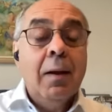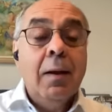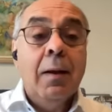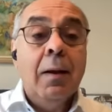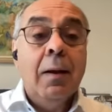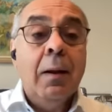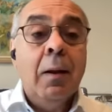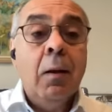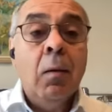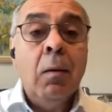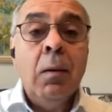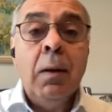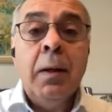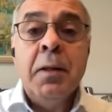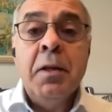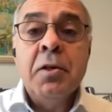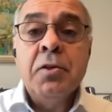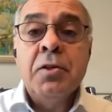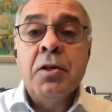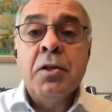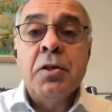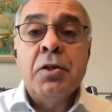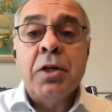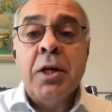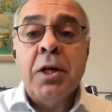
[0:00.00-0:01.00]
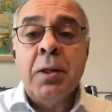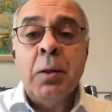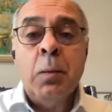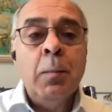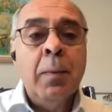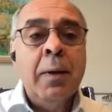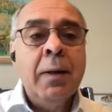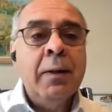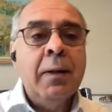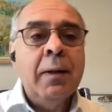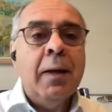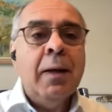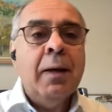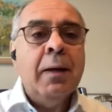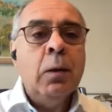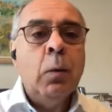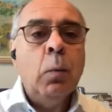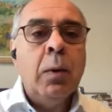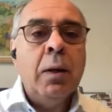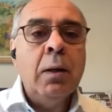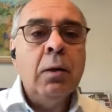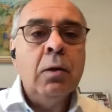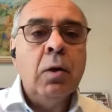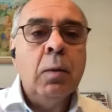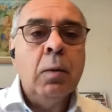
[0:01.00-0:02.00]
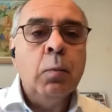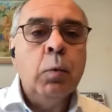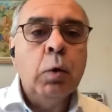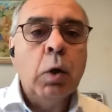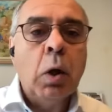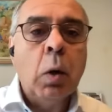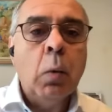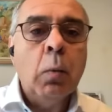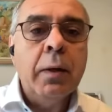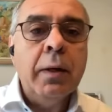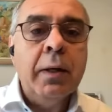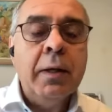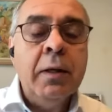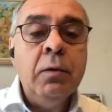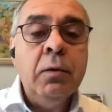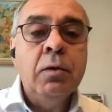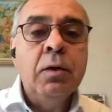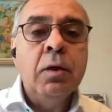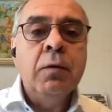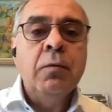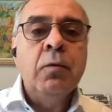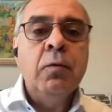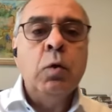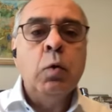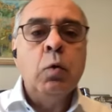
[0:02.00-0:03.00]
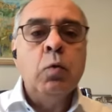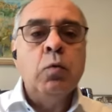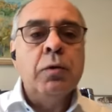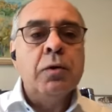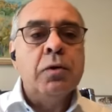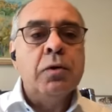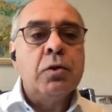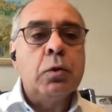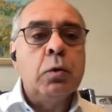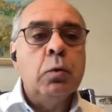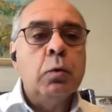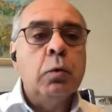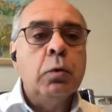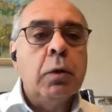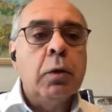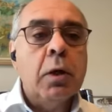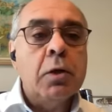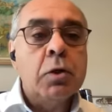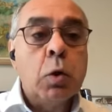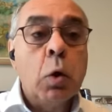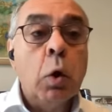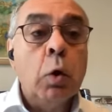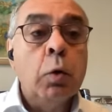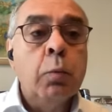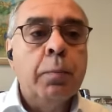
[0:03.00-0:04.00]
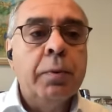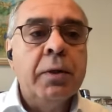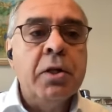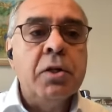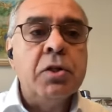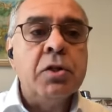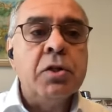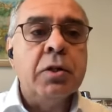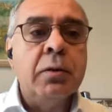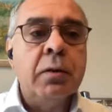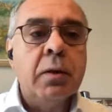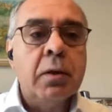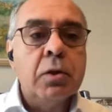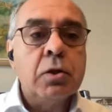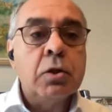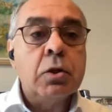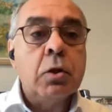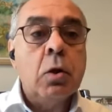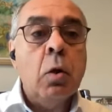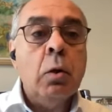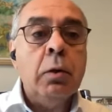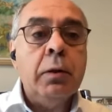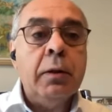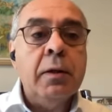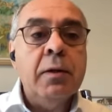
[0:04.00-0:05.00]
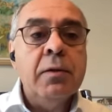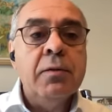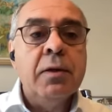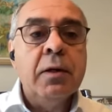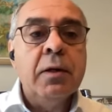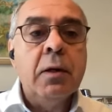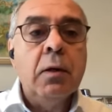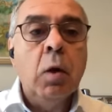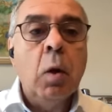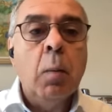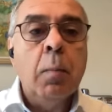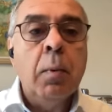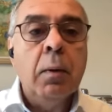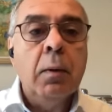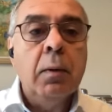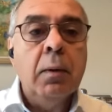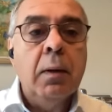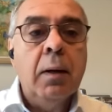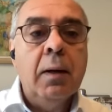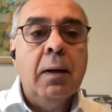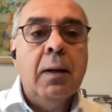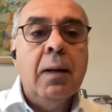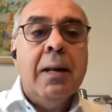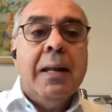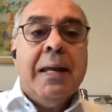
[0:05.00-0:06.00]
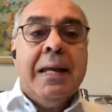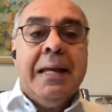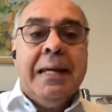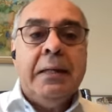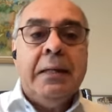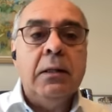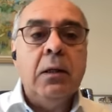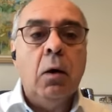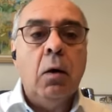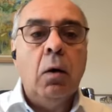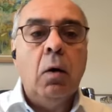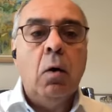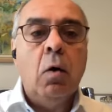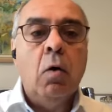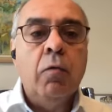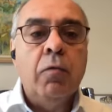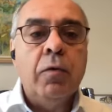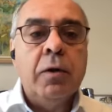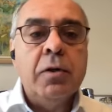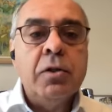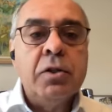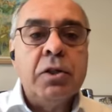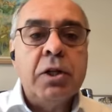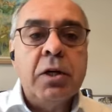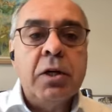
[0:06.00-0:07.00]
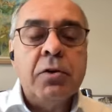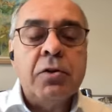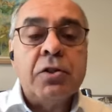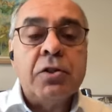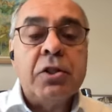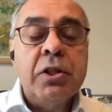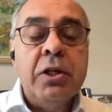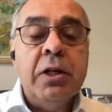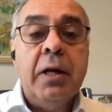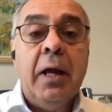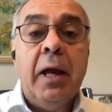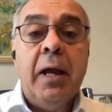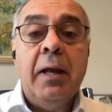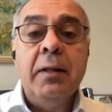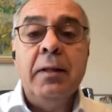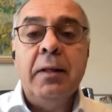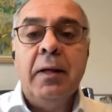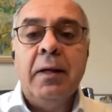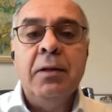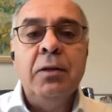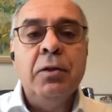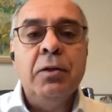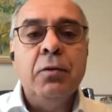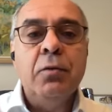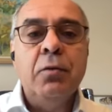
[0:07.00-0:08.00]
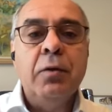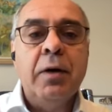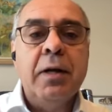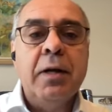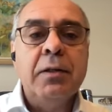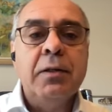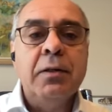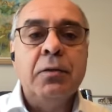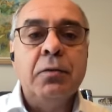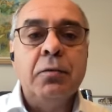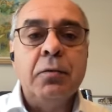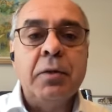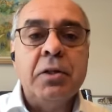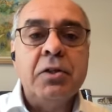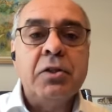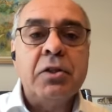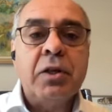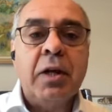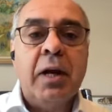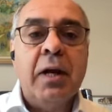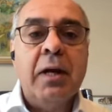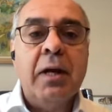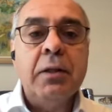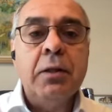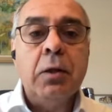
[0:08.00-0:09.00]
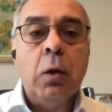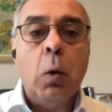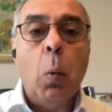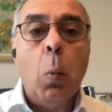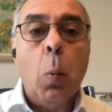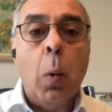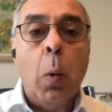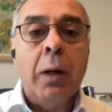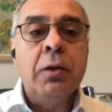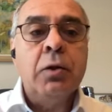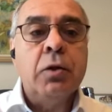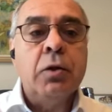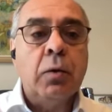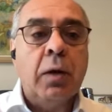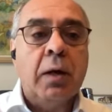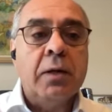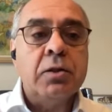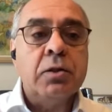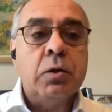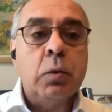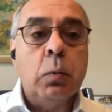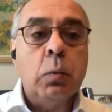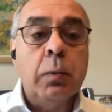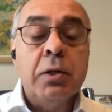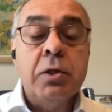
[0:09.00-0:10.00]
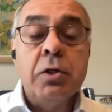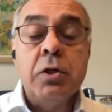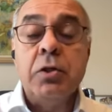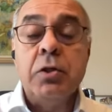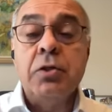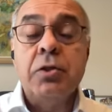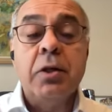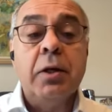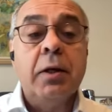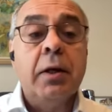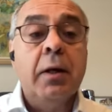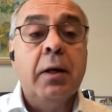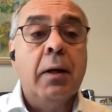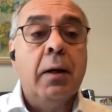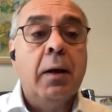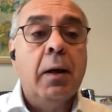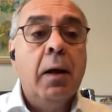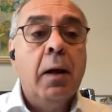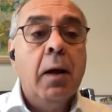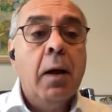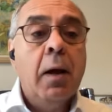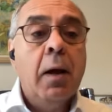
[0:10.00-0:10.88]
Hello, ladies and gentlemen, and welcome to our interview with Scott, Scott Bridgen. Scott is the global uh, lead of GRC and integrated risk at OneTrust, which is uh,